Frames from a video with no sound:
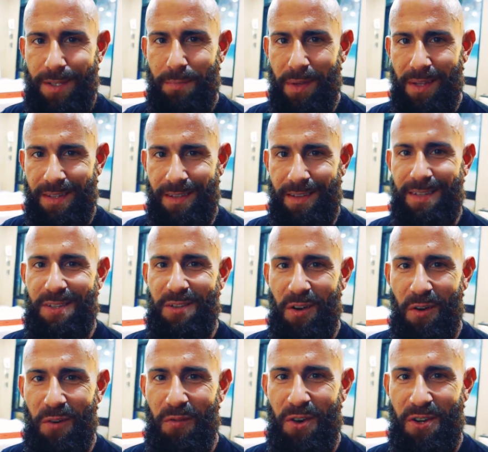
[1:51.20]
Spencer, so
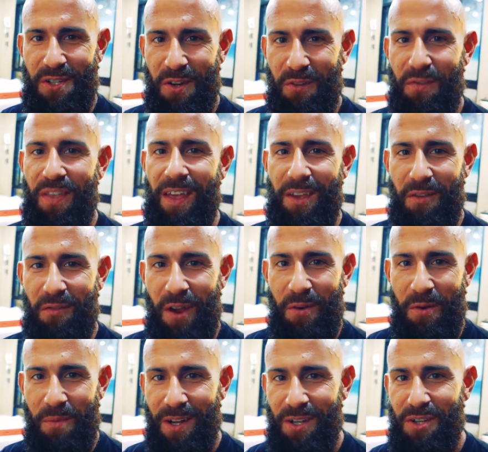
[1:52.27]
first off thank you
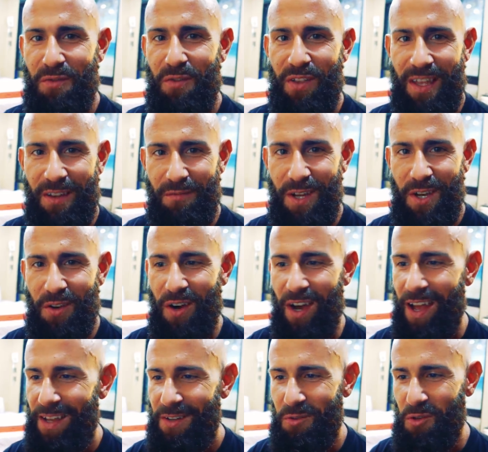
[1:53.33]
very much for that video. I
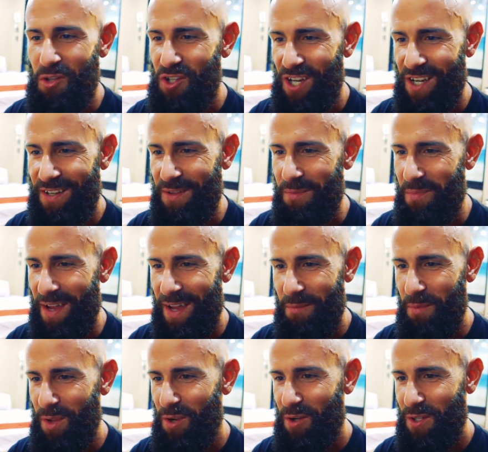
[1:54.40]
had to chuckle man
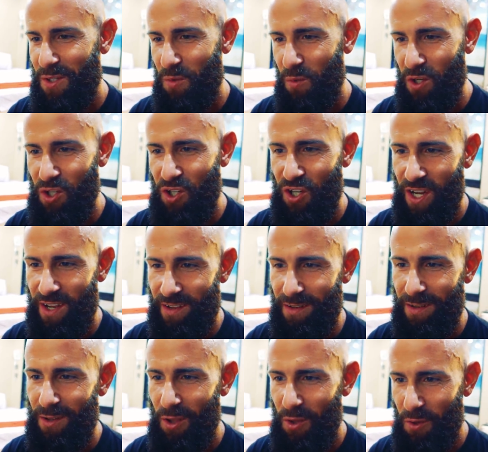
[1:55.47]
because we share a
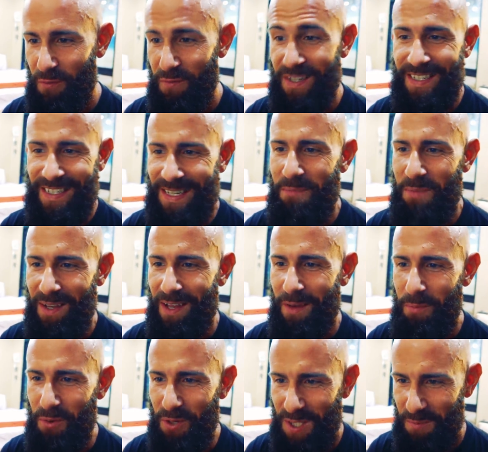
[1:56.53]
lot of similar
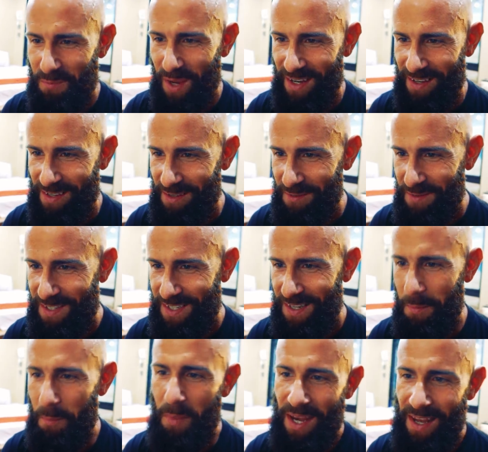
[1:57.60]

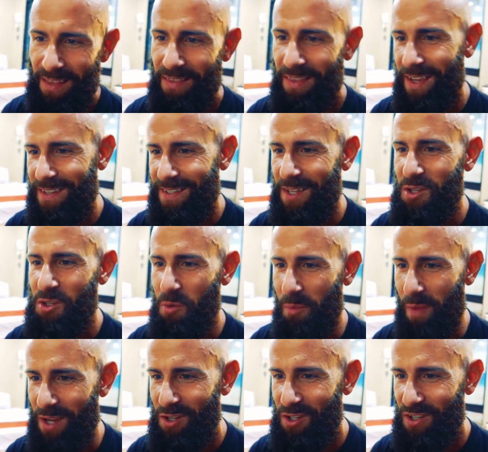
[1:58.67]
perspectives. Many things that you
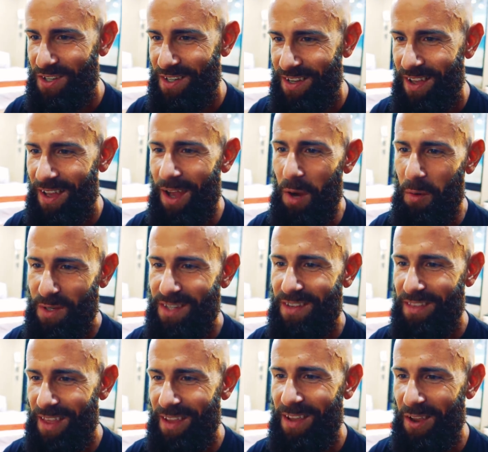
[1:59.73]
mentioned I was
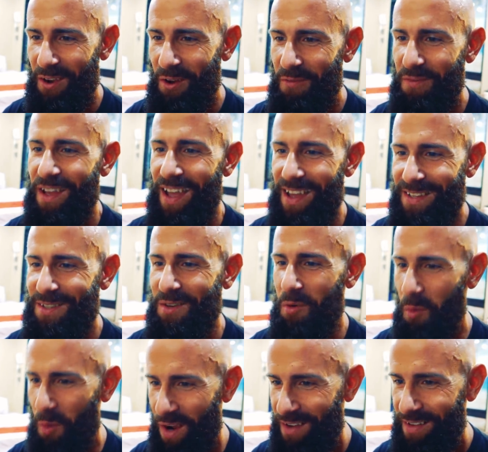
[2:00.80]
thinking of as
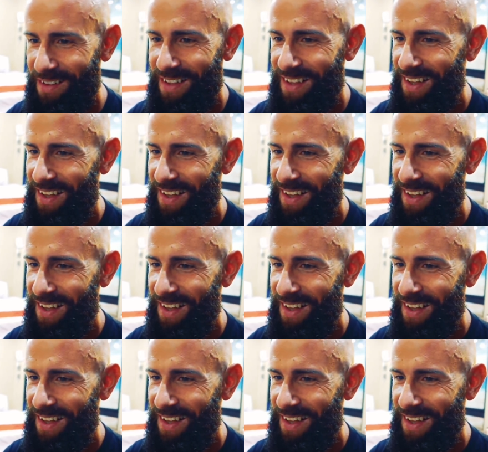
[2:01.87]
well.